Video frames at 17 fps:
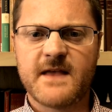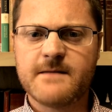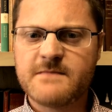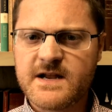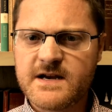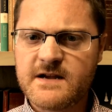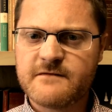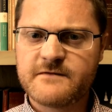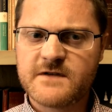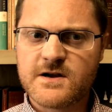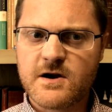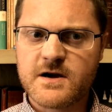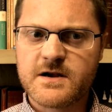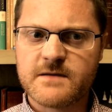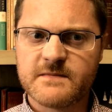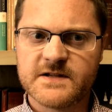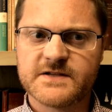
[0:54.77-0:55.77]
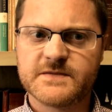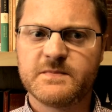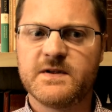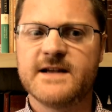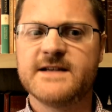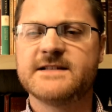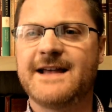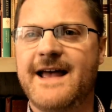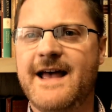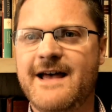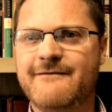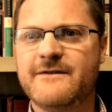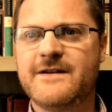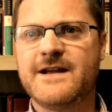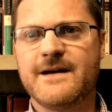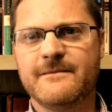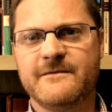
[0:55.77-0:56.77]
and many of the arguments place
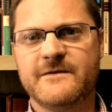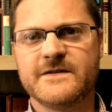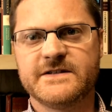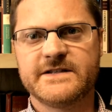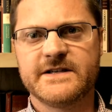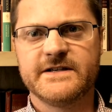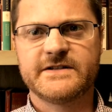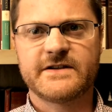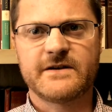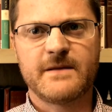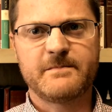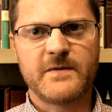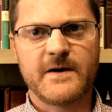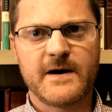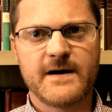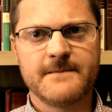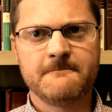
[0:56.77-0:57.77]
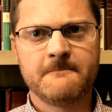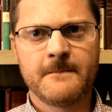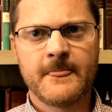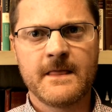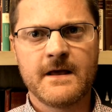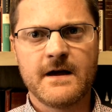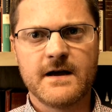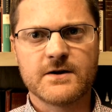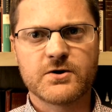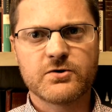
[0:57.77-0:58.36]
heavy emphasis upon uh,